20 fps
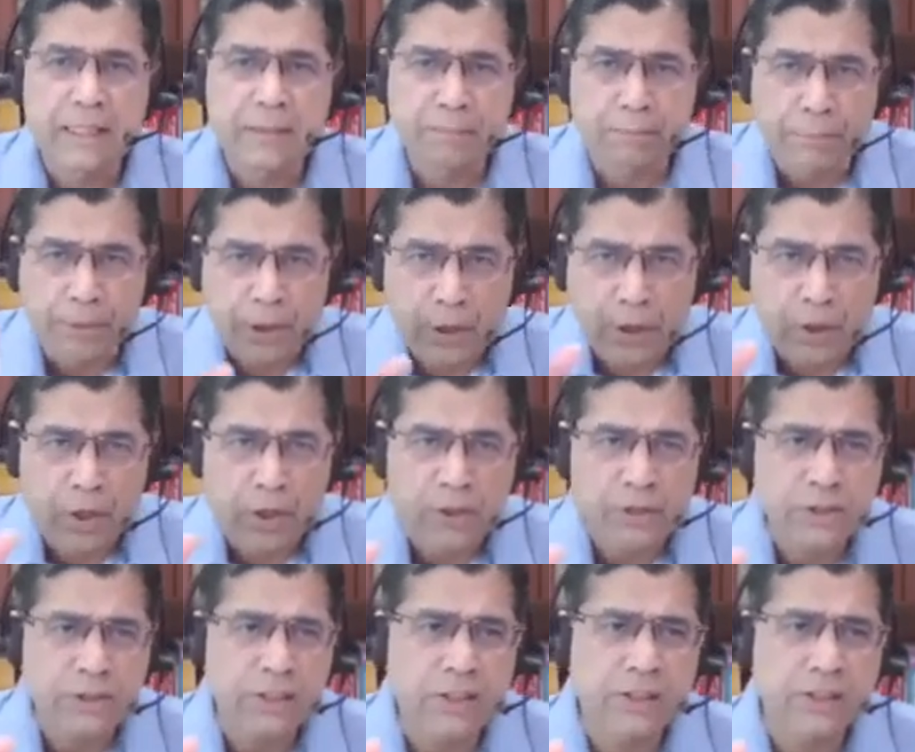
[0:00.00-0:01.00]
that
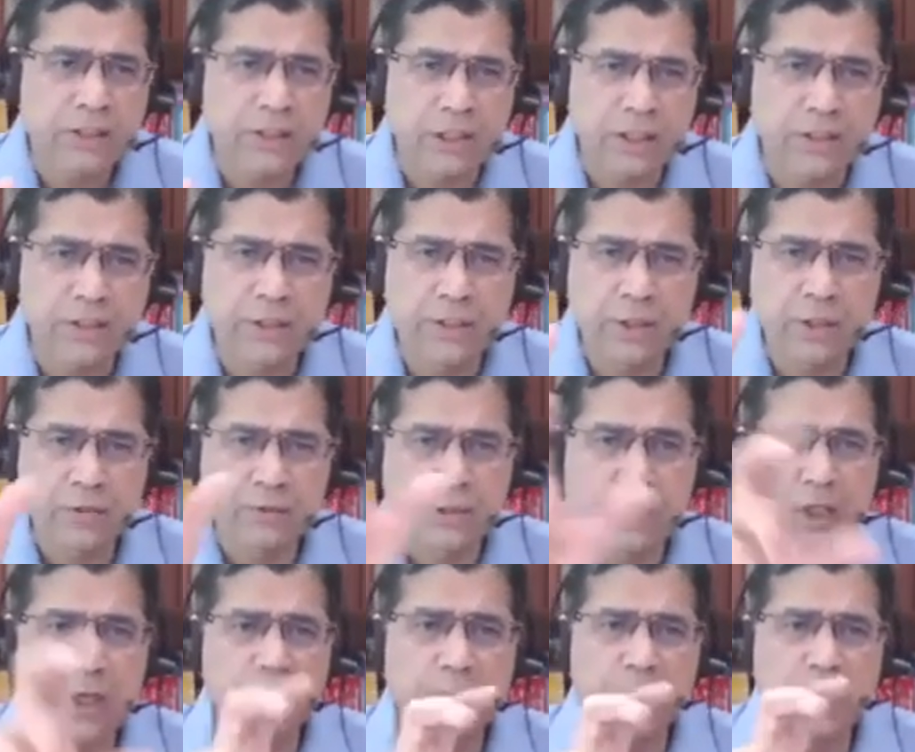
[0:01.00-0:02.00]
because the structure
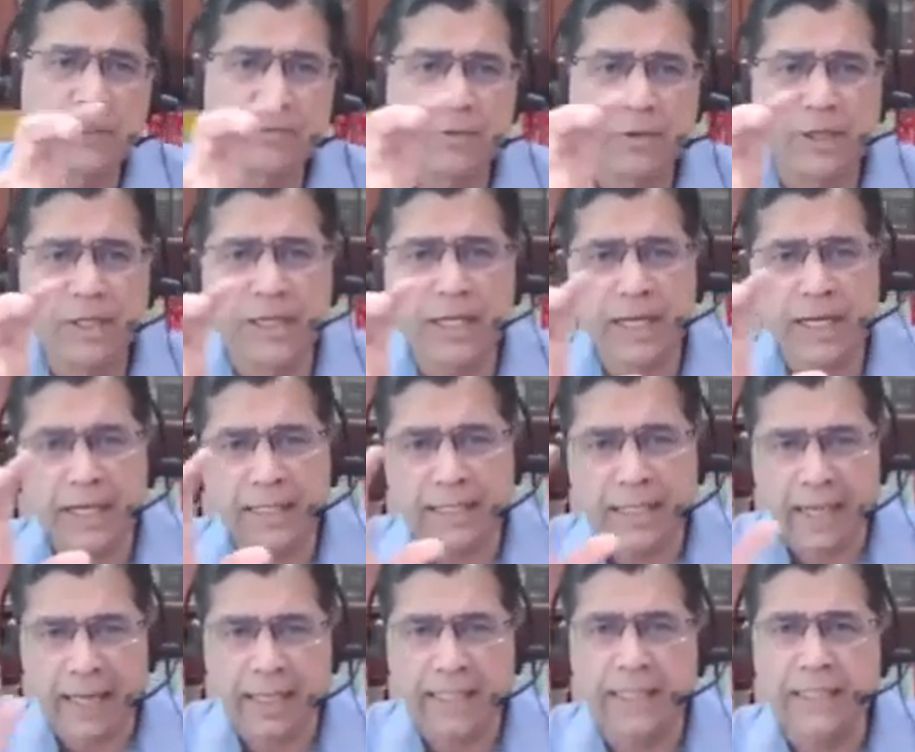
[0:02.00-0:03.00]
of the Government of India
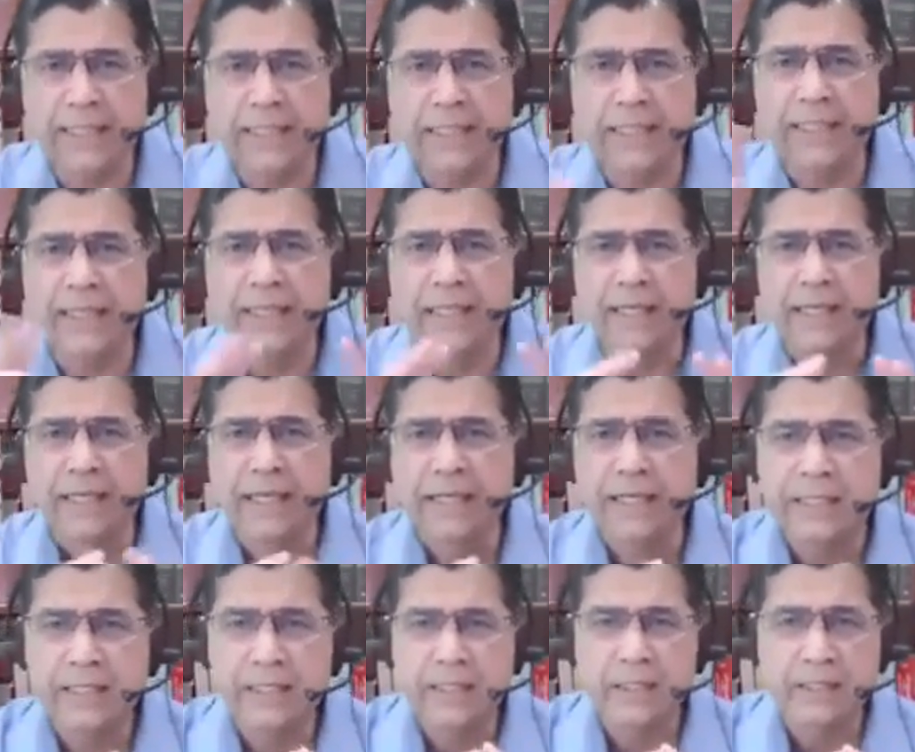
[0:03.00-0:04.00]
Act and the
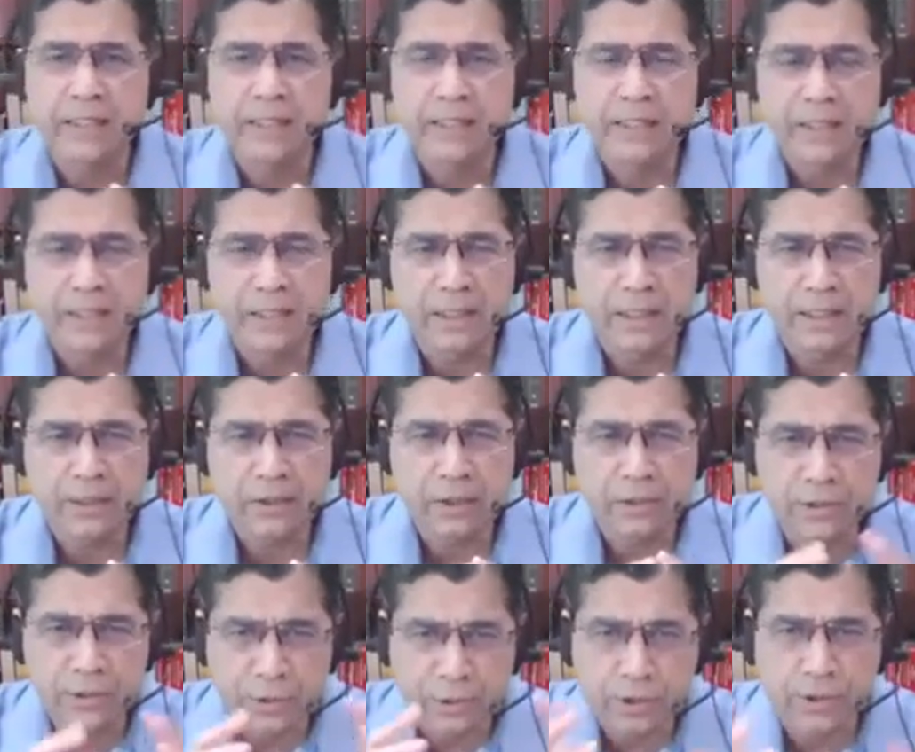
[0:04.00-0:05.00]
Indian
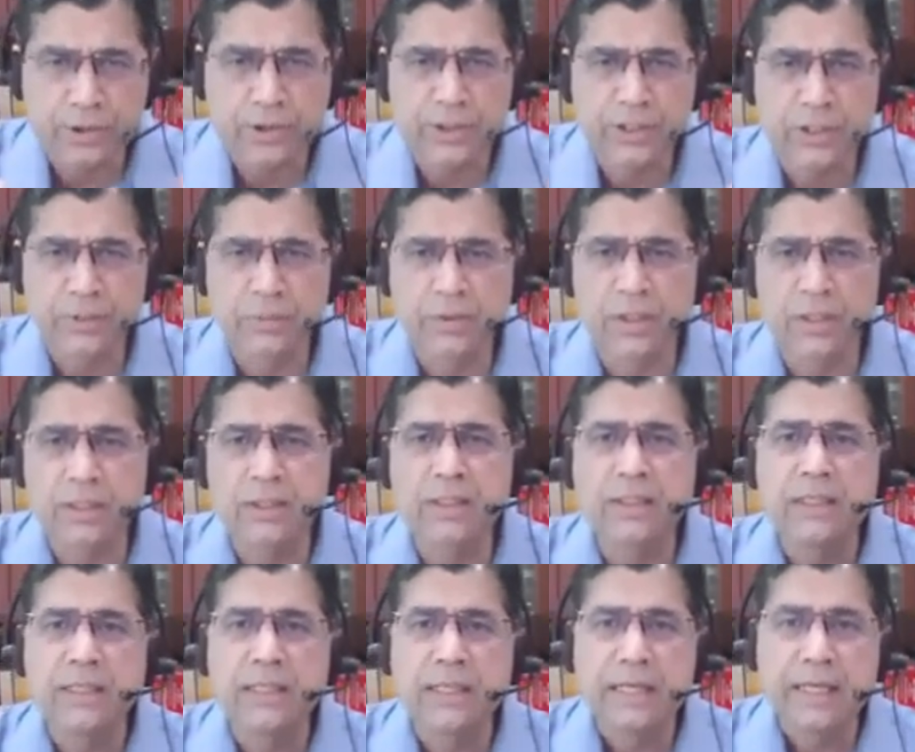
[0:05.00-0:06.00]
Constitution is similar,
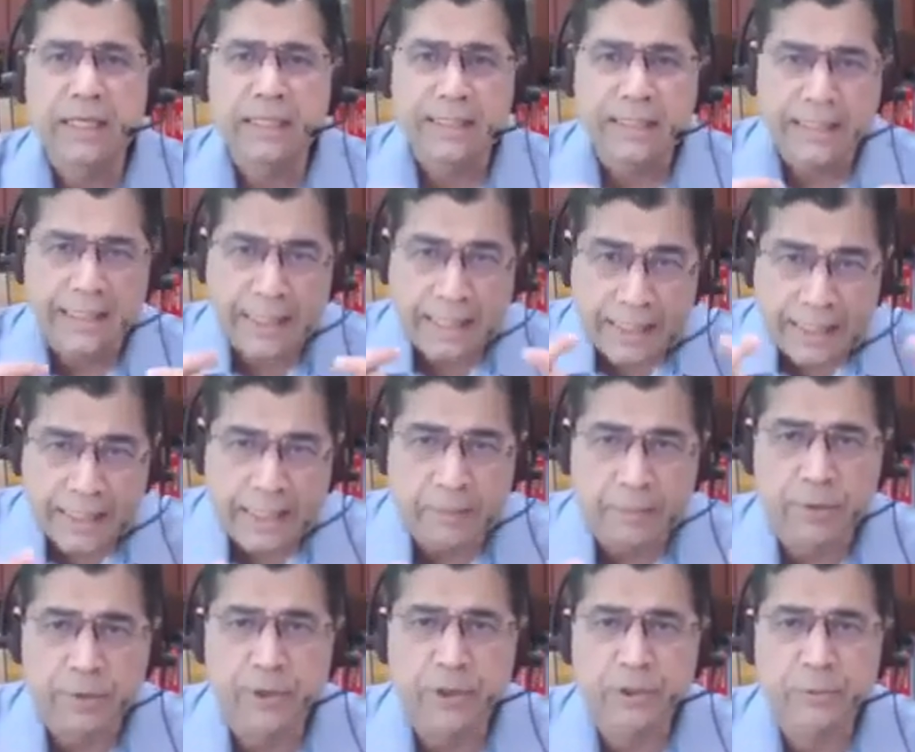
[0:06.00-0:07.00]
the
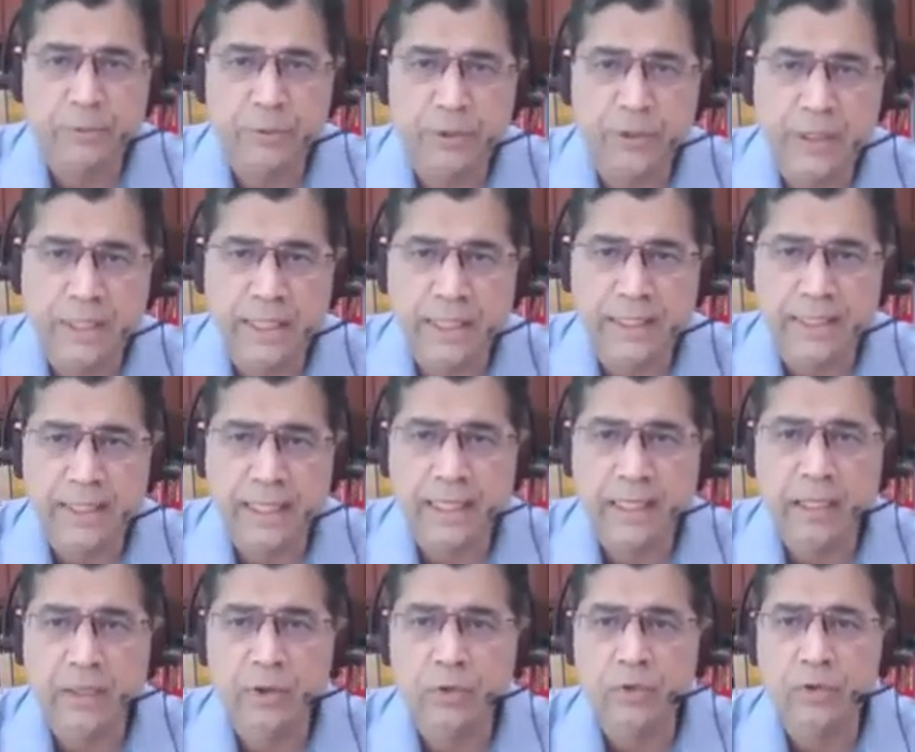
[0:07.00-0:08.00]
Canadian principles are
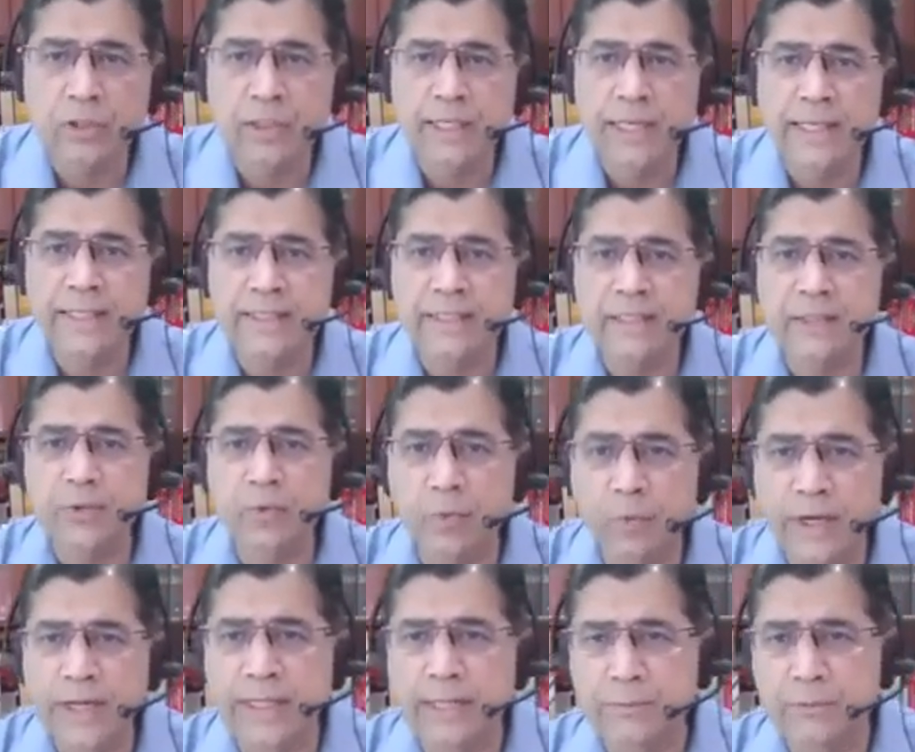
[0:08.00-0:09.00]
entitled to greatest
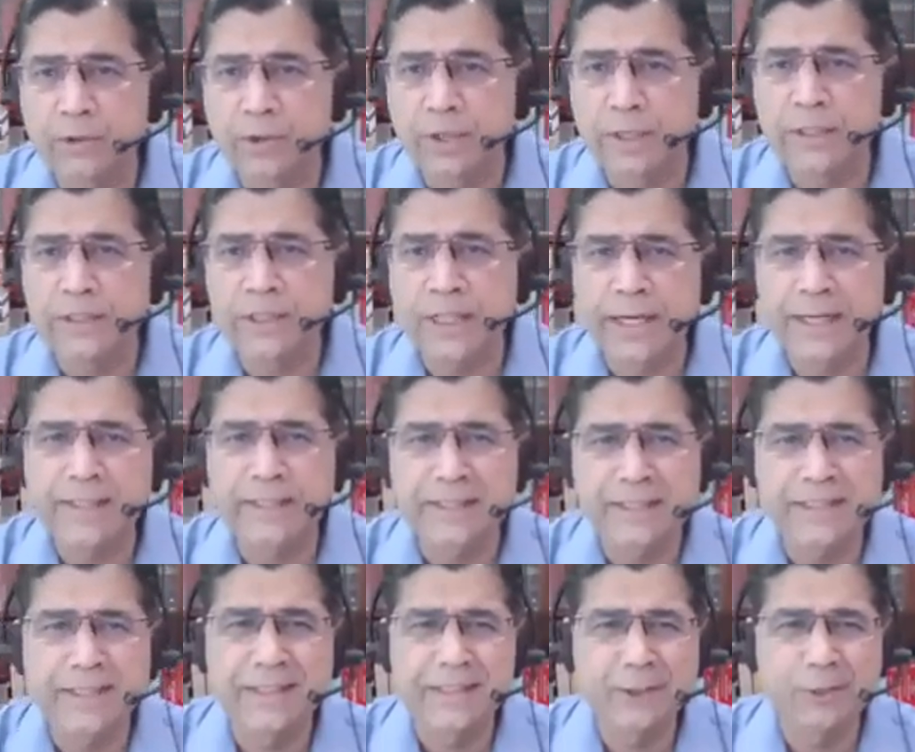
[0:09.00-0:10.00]
weight. I'm sorry, it's
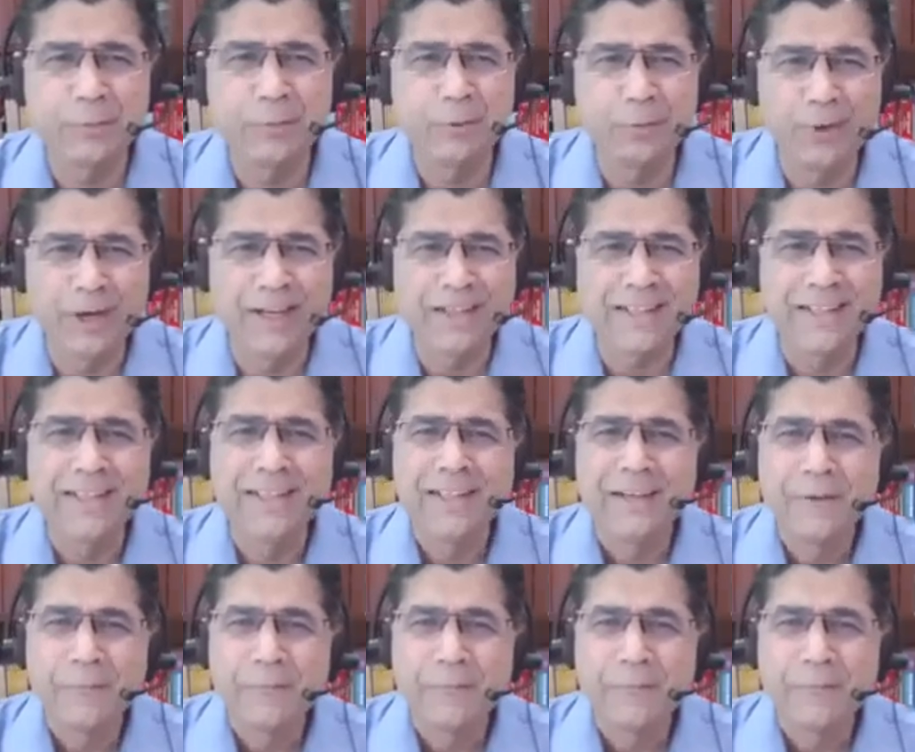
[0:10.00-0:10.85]
height, it should be weight.